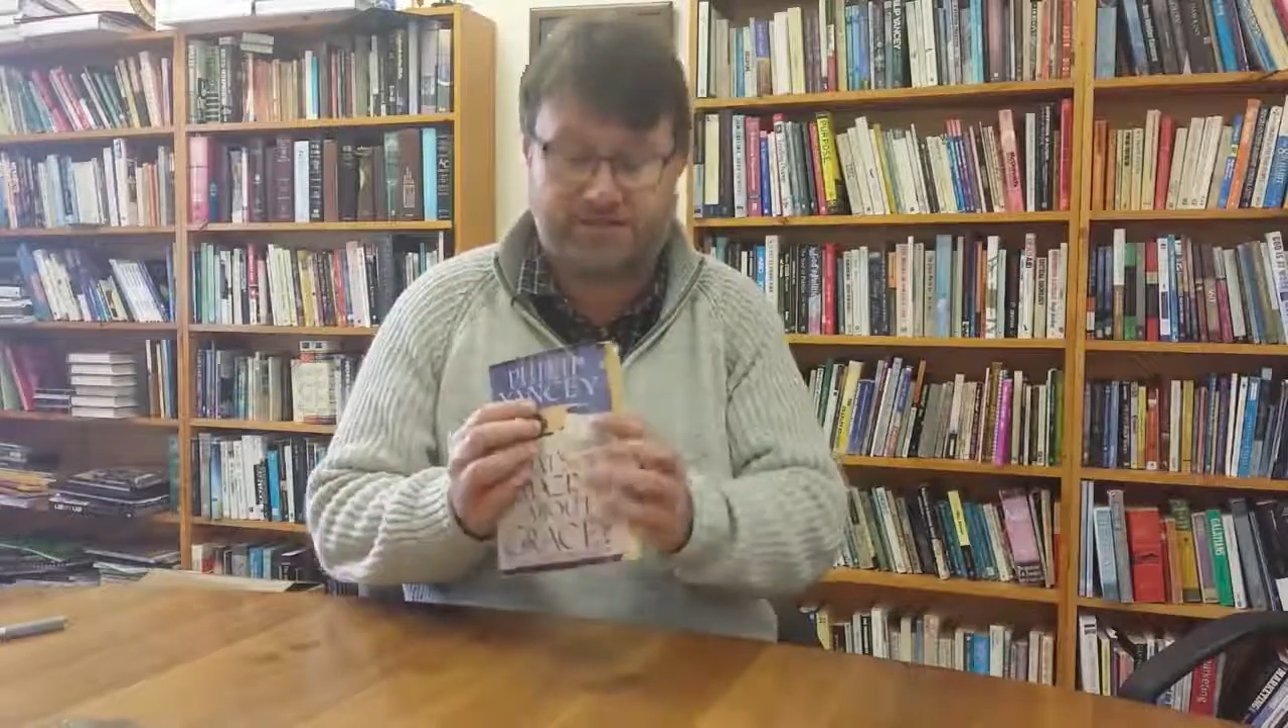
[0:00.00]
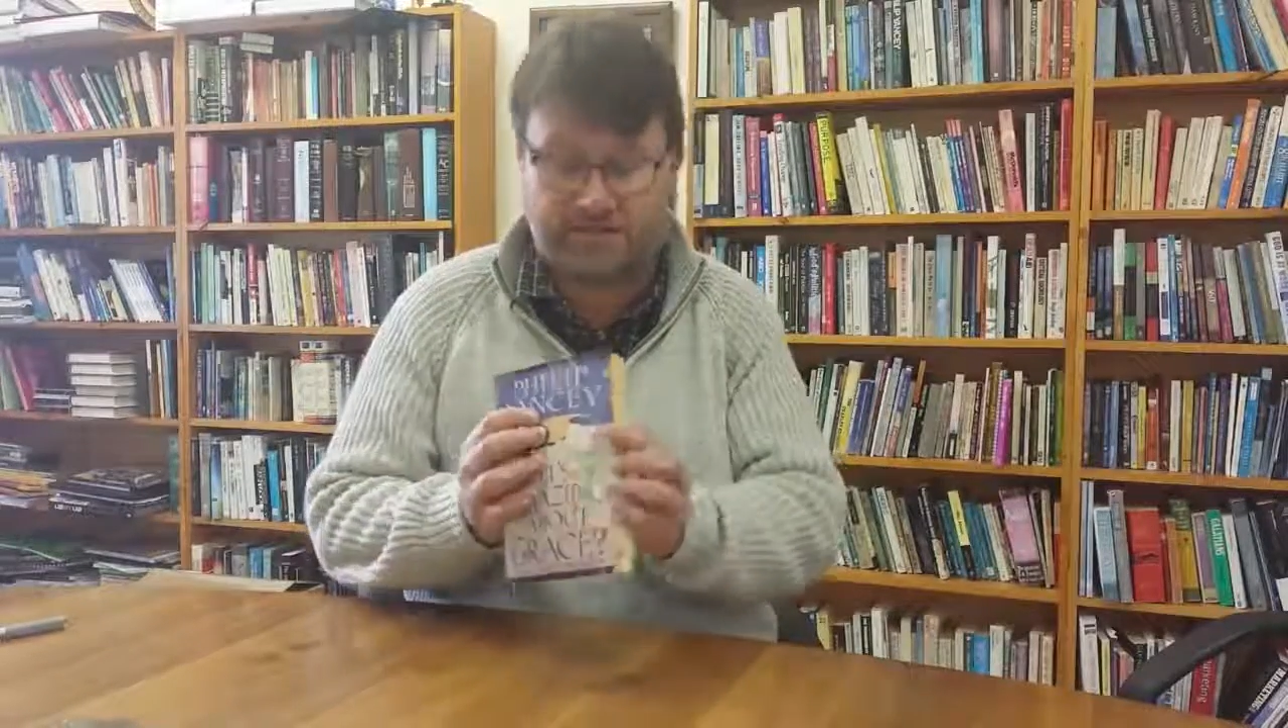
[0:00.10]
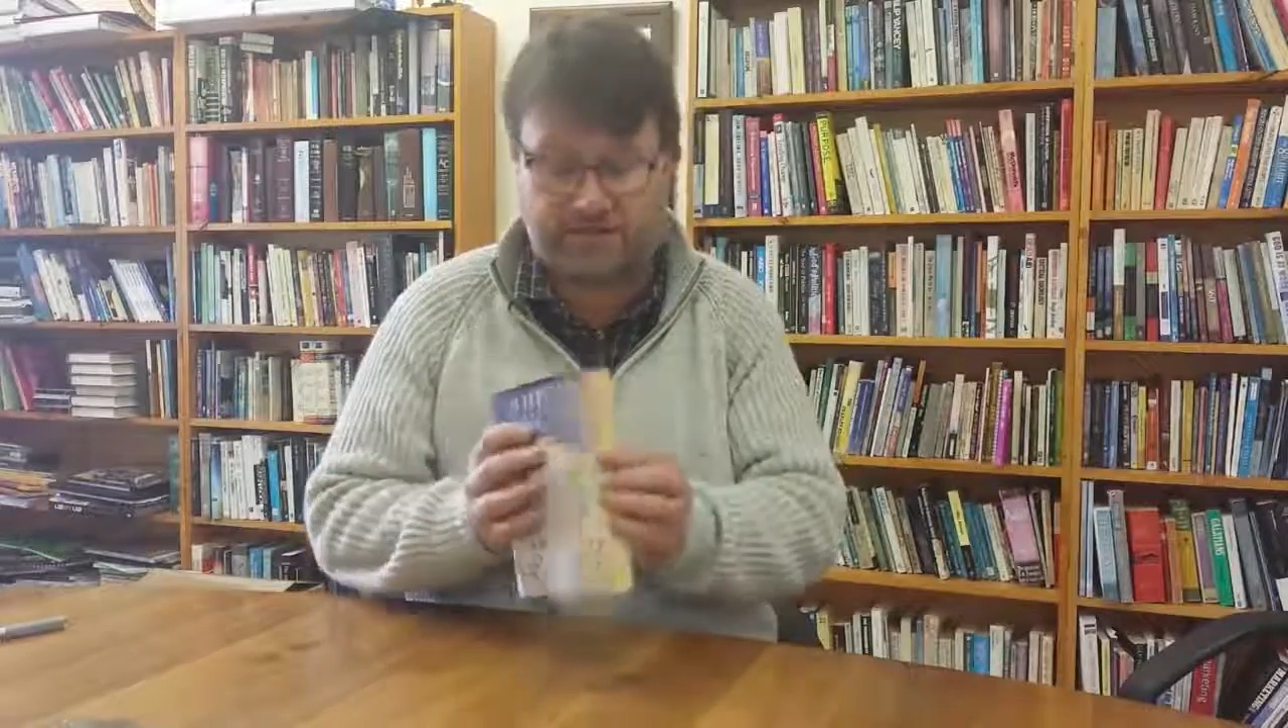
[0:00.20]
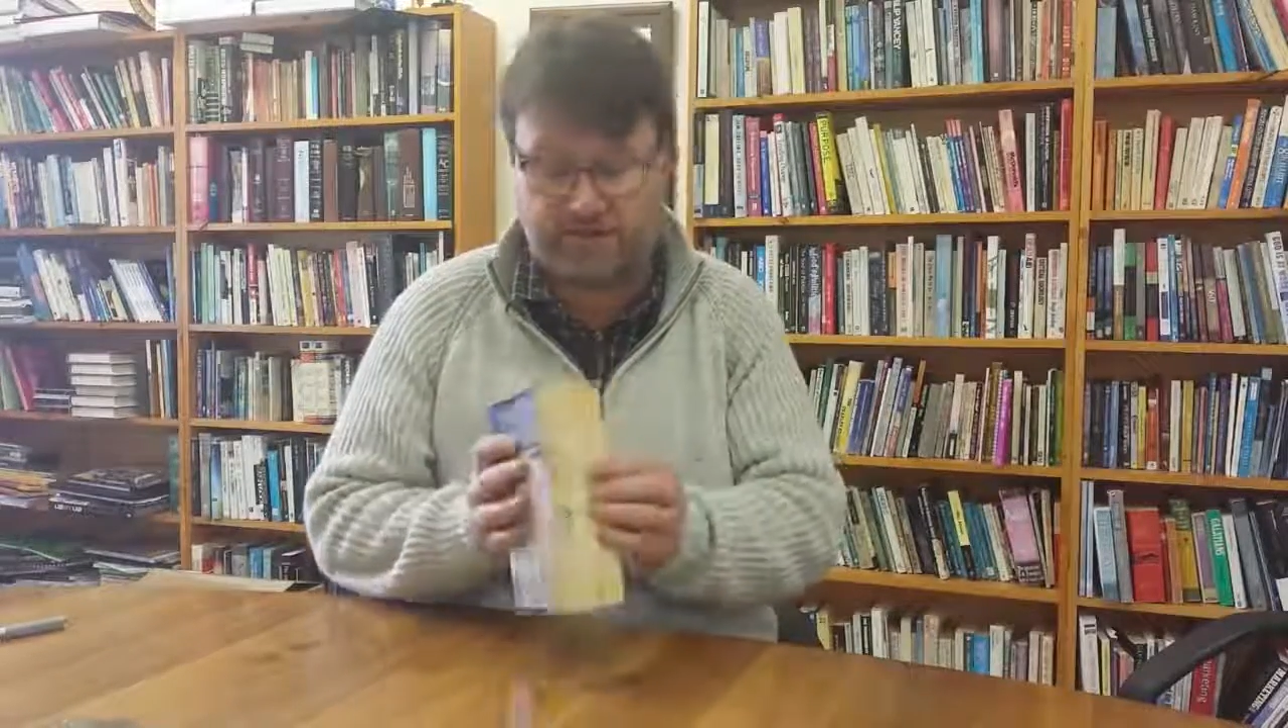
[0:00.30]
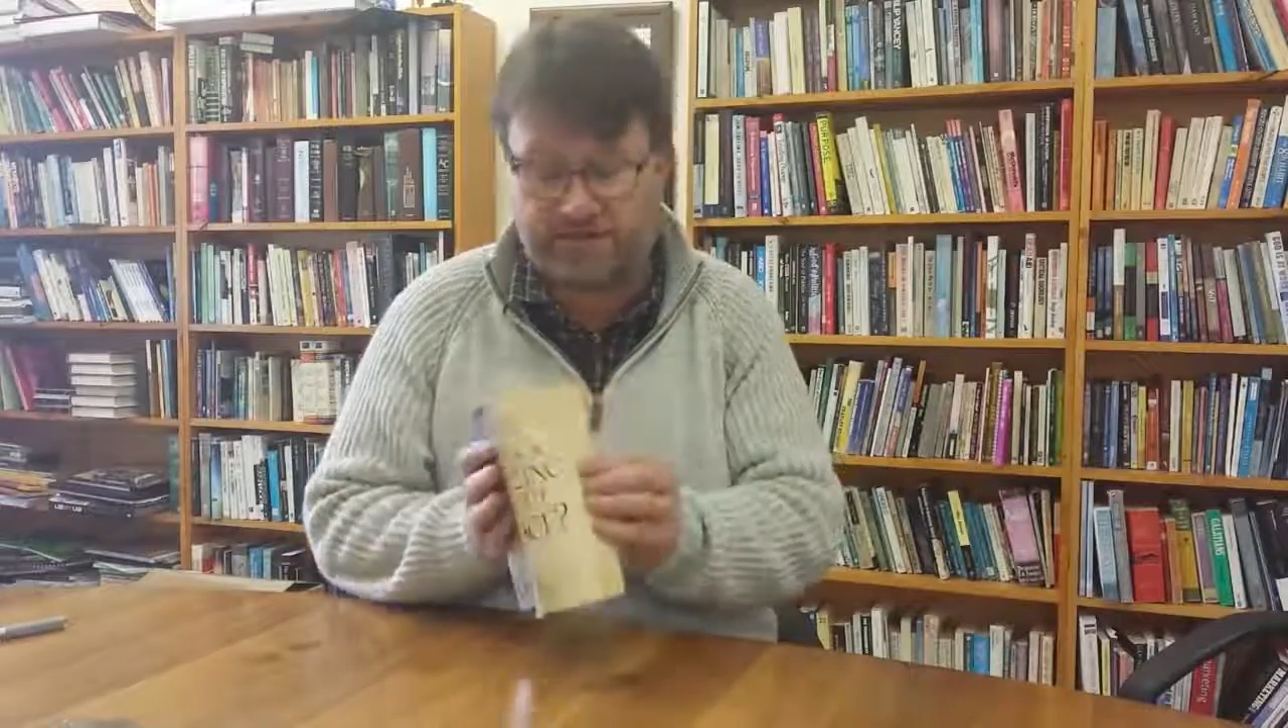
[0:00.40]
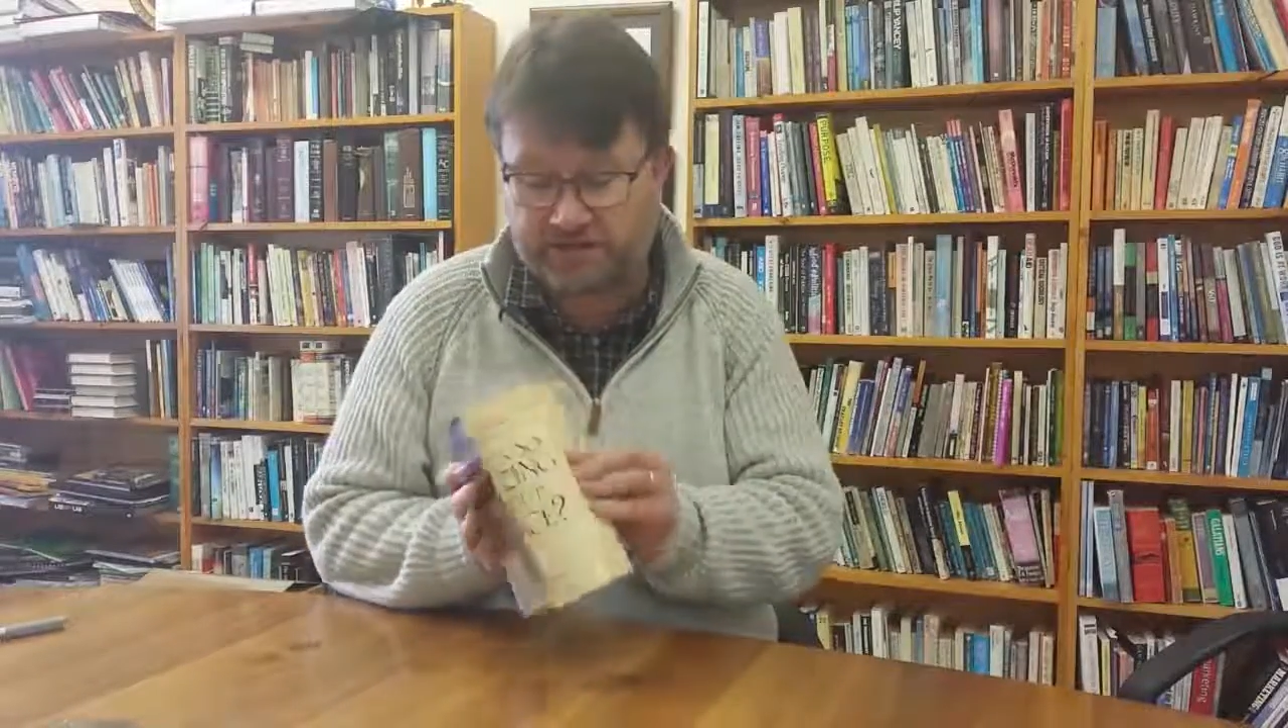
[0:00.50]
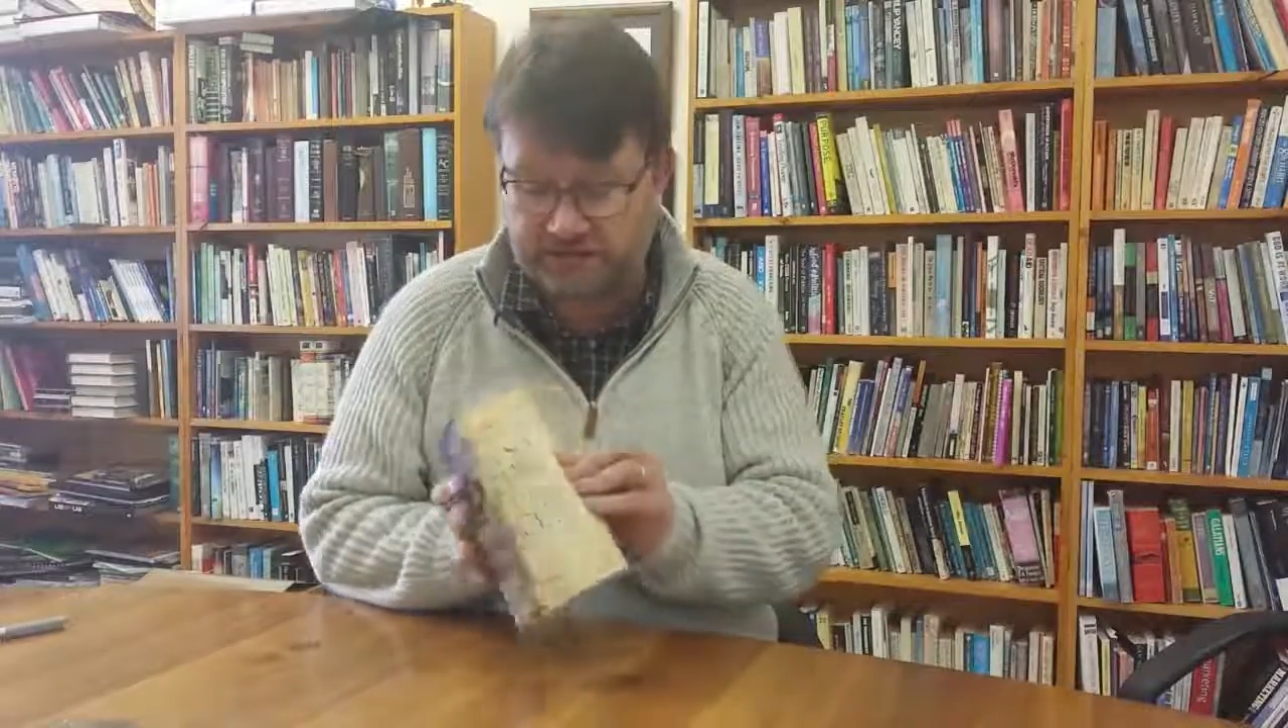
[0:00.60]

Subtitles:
skim through this,